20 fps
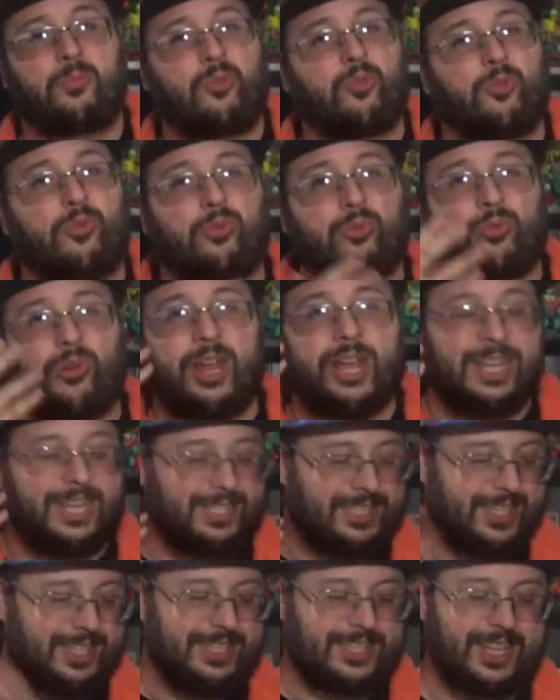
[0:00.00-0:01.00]

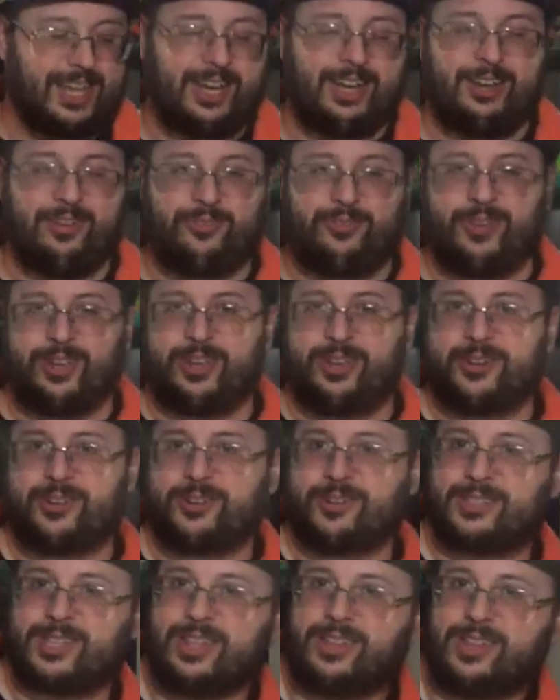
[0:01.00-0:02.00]
crazy zany
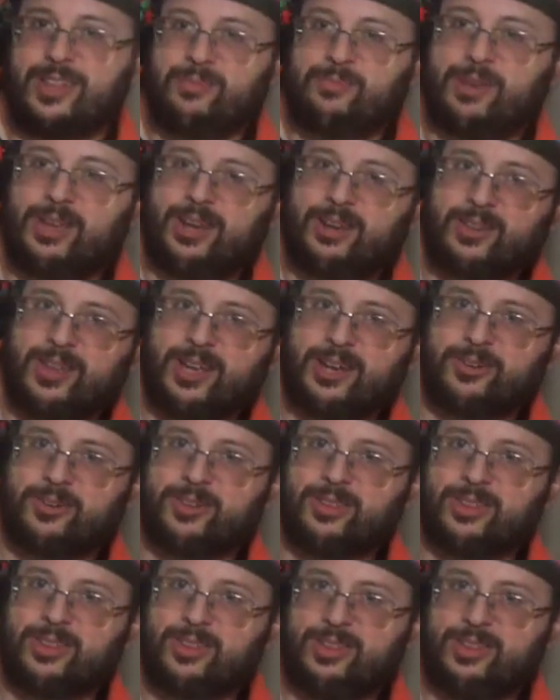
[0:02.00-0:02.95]
figures that they made later in